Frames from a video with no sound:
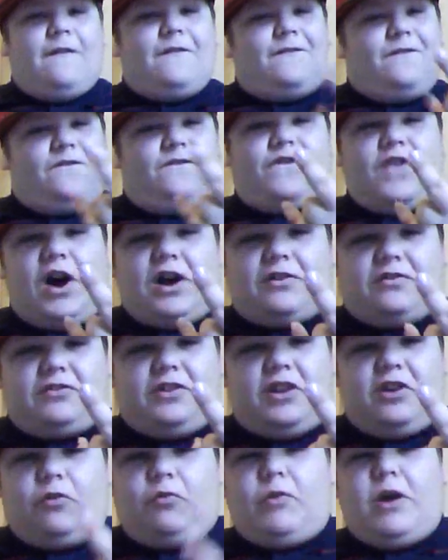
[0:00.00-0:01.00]
Fuck
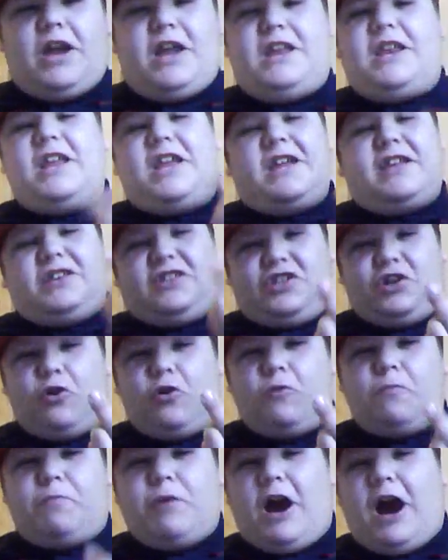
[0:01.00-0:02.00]
Lil Wayne.
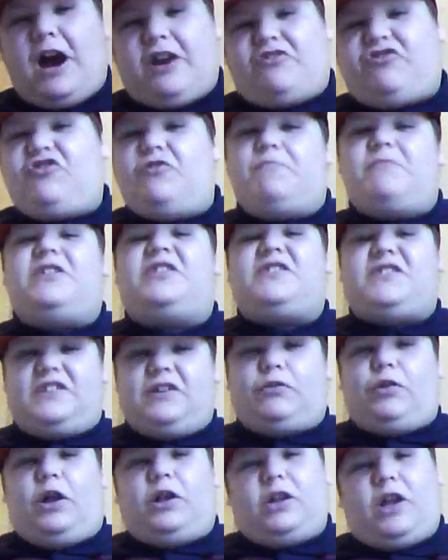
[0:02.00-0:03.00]
Tupac should be
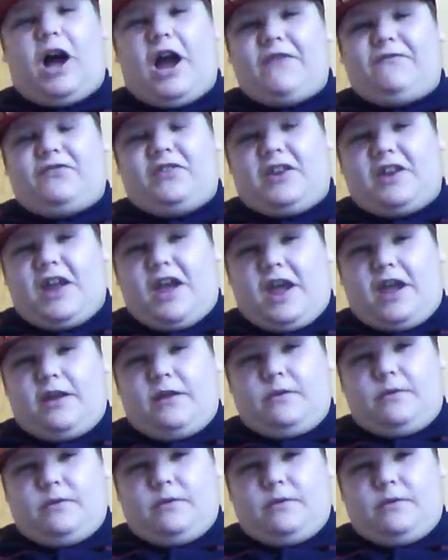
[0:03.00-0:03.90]
still alive today.